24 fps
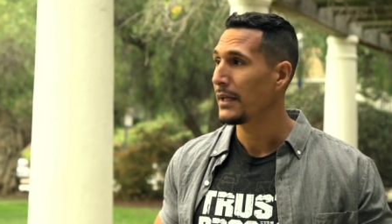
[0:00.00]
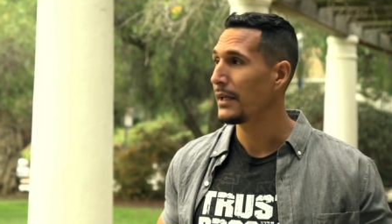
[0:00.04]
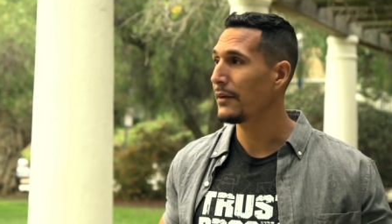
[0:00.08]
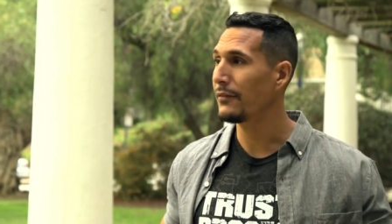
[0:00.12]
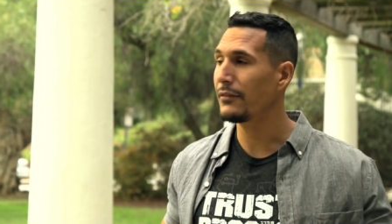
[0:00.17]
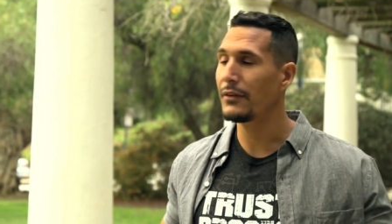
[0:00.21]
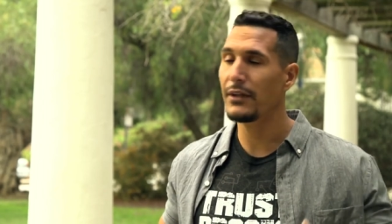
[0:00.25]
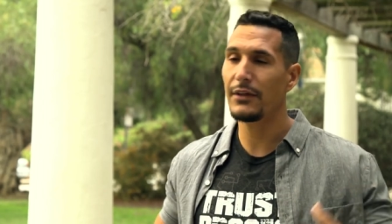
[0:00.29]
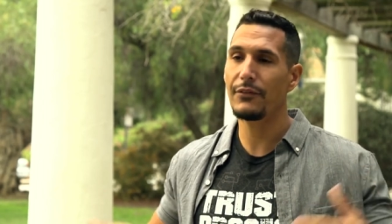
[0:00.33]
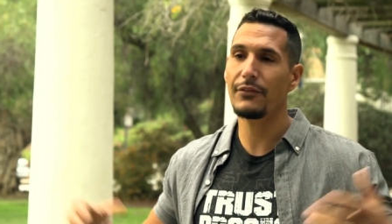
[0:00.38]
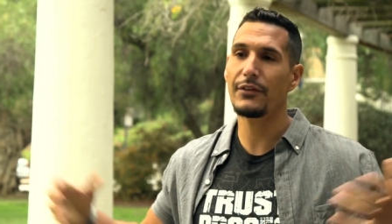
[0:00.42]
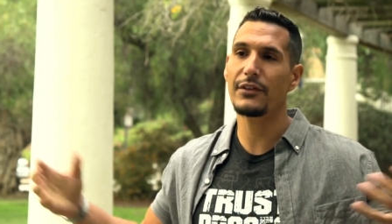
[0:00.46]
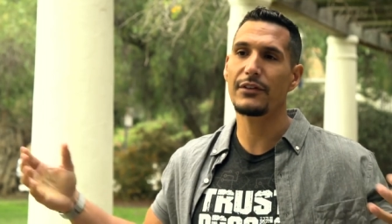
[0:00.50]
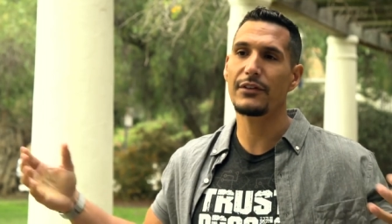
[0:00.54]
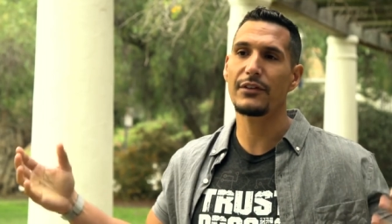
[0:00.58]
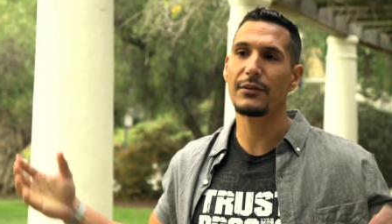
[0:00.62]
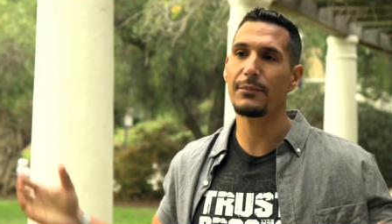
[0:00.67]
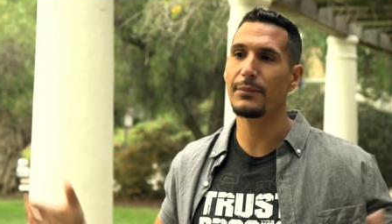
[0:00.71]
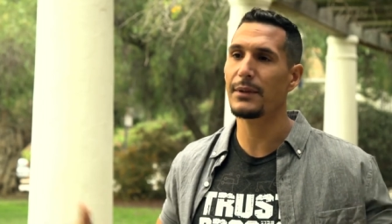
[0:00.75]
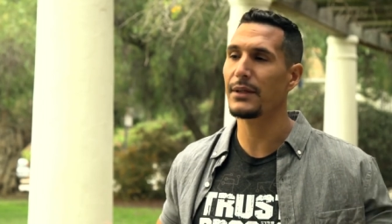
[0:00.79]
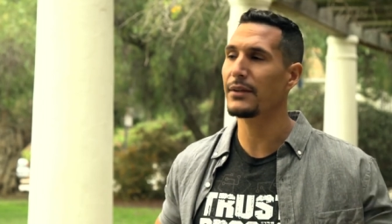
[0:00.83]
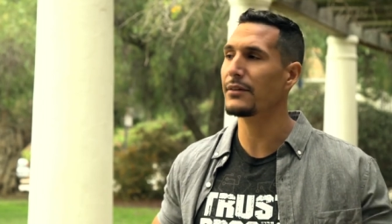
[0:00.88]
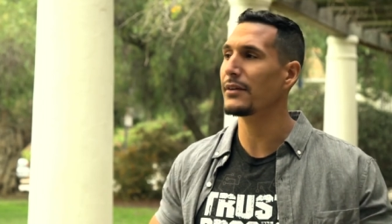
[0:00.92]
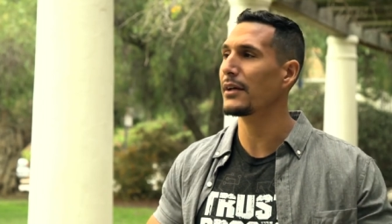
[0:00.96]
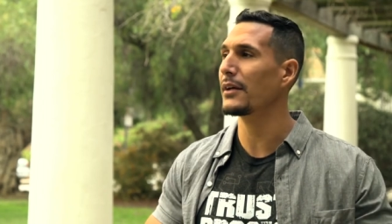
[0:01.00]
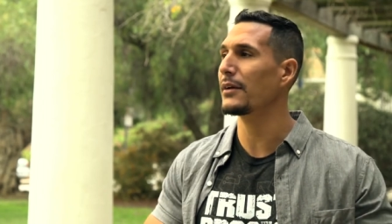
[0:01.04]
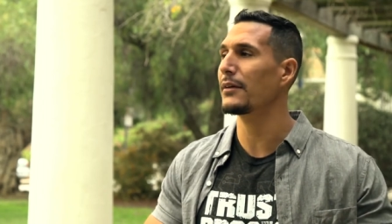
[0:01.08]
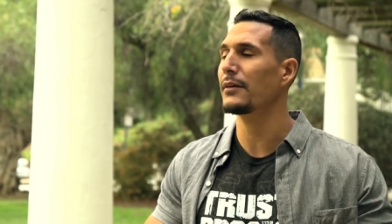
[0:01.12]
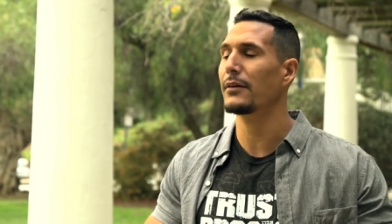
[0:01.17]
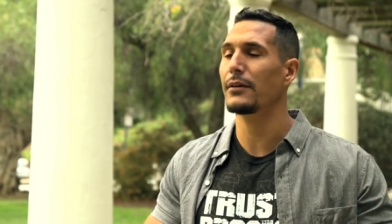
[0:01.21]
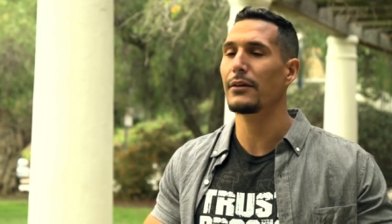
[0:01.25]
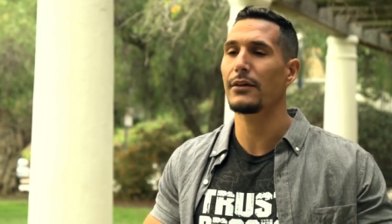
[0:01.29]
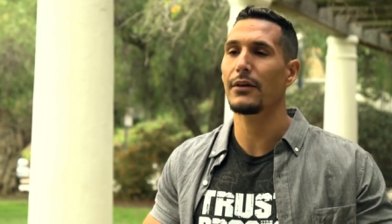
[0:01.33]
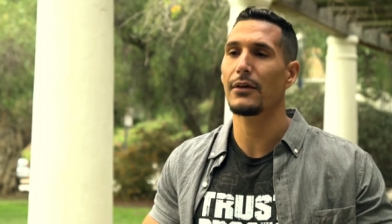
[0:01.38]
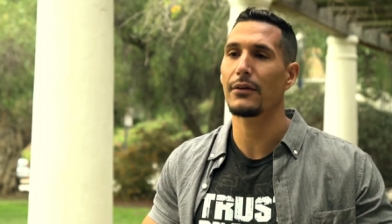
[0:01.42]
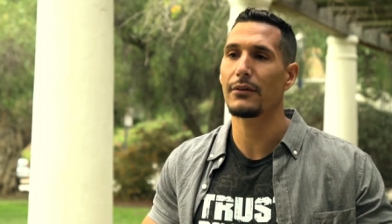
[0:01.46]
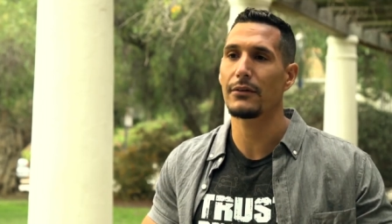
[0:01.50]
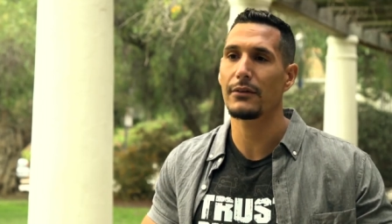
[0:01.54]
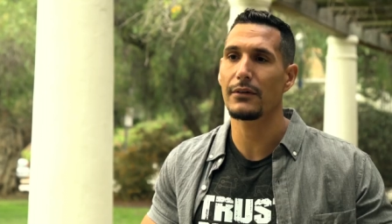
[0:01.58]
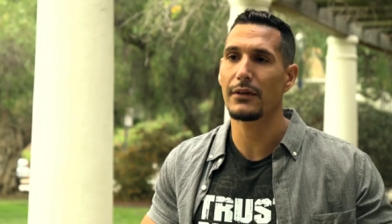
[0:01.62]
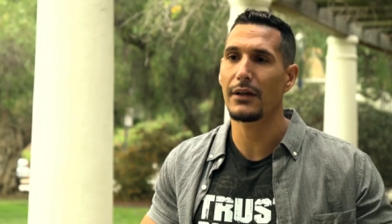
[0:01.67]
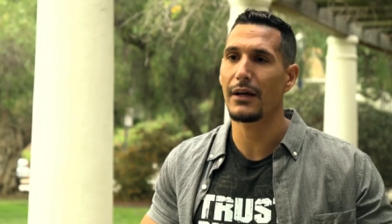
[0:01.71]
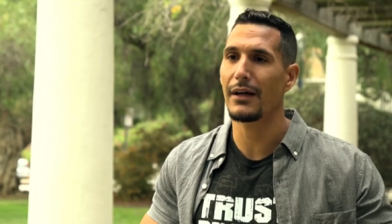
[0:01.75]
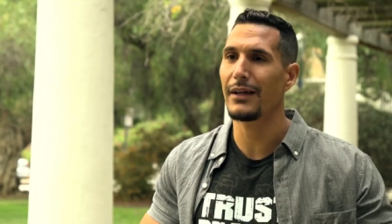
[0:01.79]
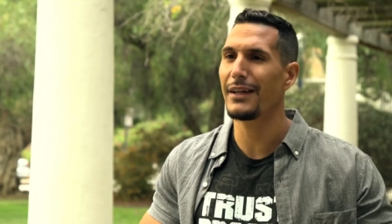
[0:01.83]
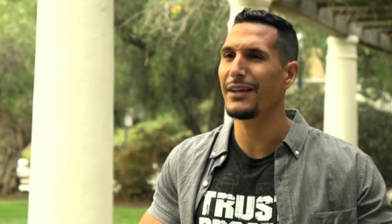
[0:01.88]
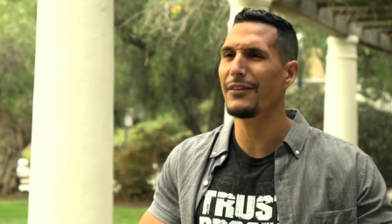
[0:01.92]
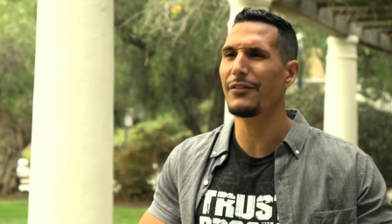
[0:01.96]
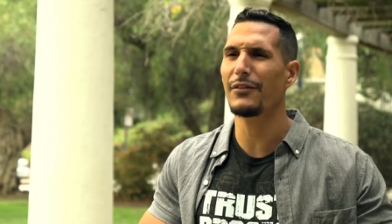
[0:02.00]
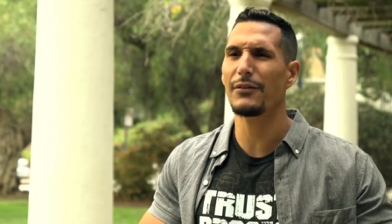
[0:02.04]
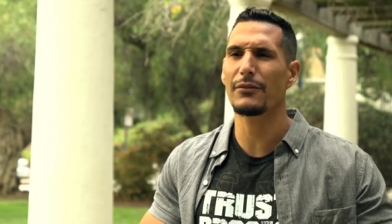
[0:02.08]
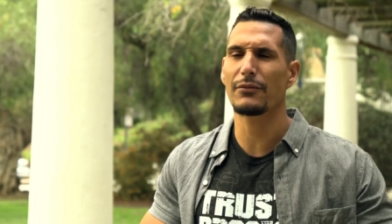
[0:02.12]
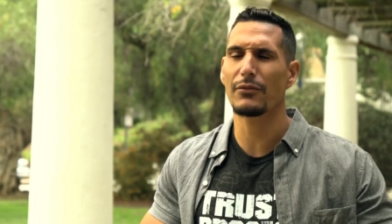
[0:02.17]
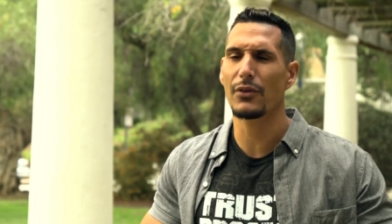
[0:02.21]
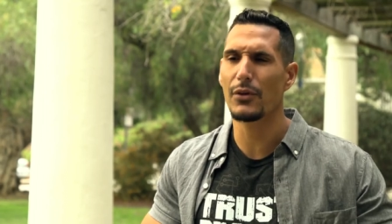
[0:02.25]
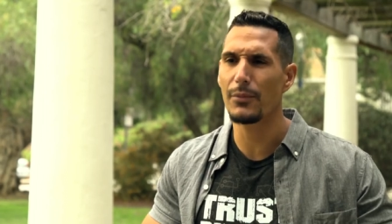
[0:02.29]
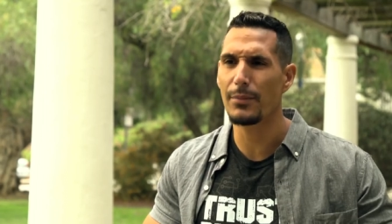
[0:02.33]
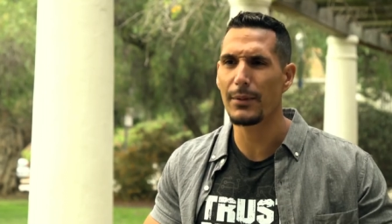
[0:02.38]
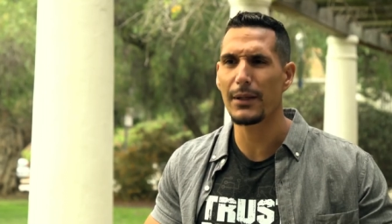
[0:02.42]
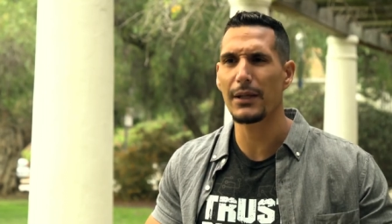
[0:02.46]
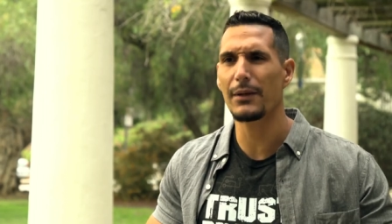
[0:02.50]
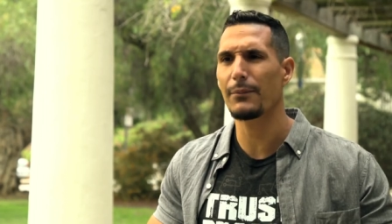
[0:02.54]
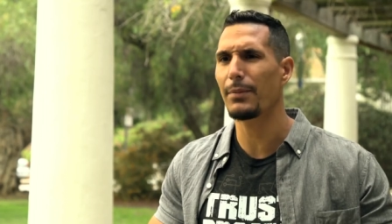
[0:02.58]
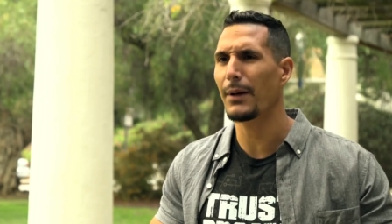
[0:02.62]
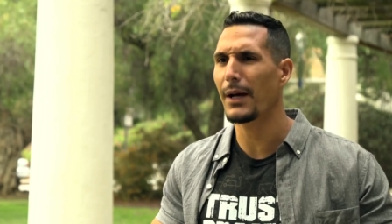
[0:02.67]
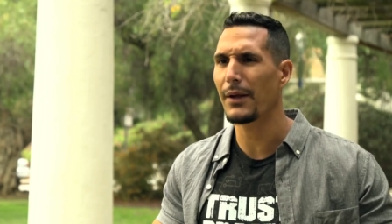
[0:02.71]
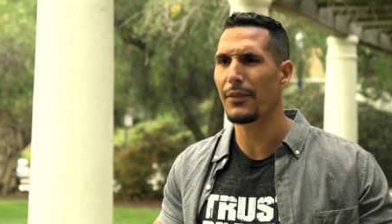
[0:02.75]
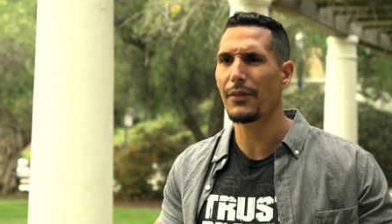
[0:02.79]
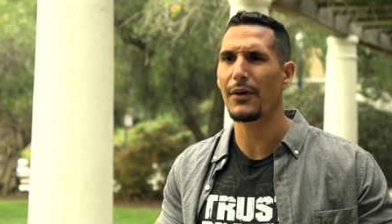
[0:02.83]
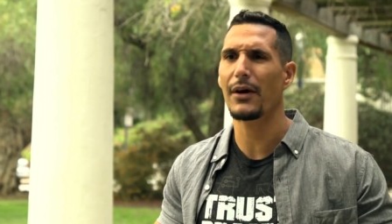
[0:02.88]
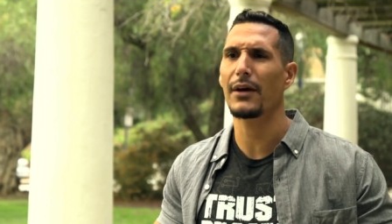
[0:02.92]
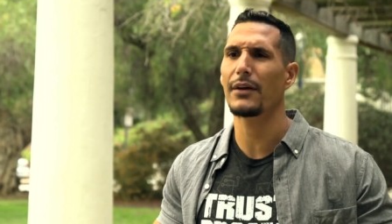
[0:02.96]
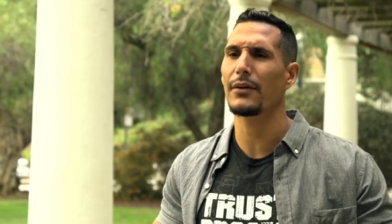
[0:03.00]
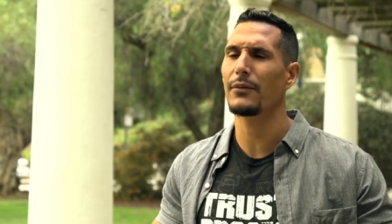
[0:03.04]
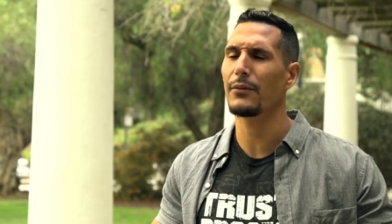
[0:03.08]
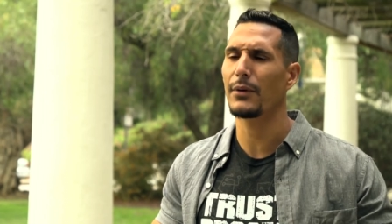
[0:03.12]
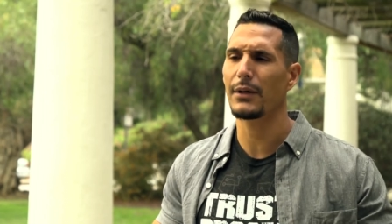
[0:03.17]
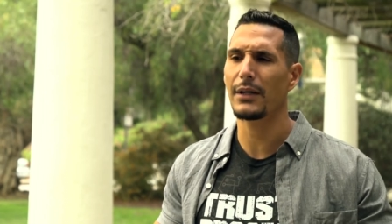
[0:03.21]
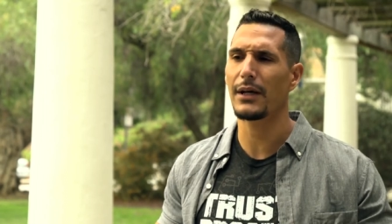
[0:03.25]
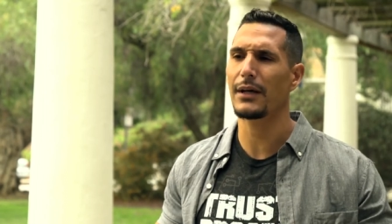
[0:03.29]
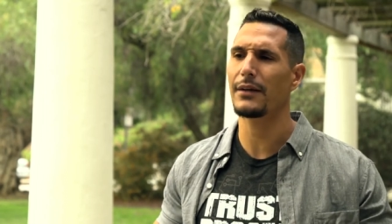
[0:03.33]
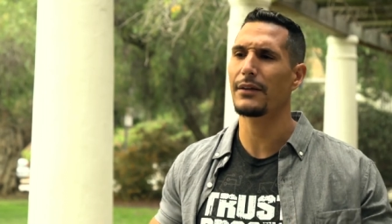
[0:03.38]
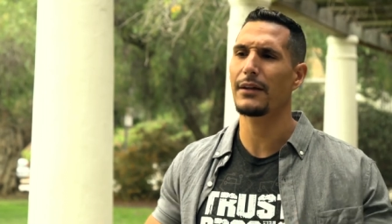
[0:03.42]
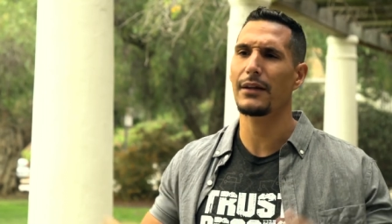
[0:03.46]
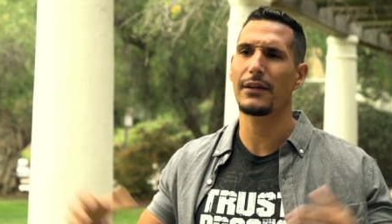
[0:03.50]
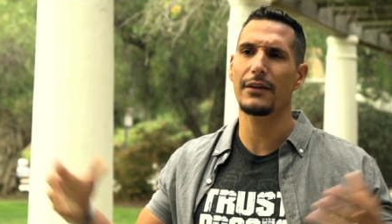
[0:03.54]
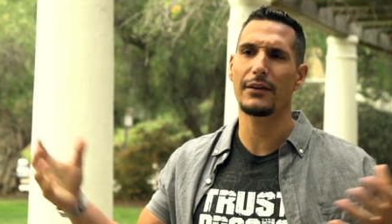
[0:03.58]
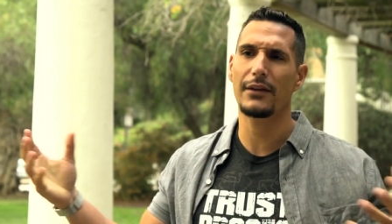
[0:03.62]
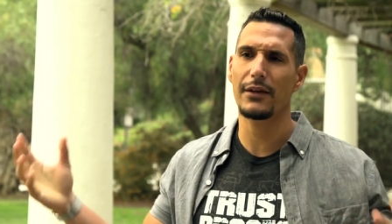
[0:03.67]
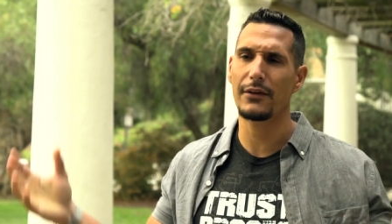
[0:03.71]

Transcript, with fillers: Even some things like, you know, even Ruby and Python and whatnot,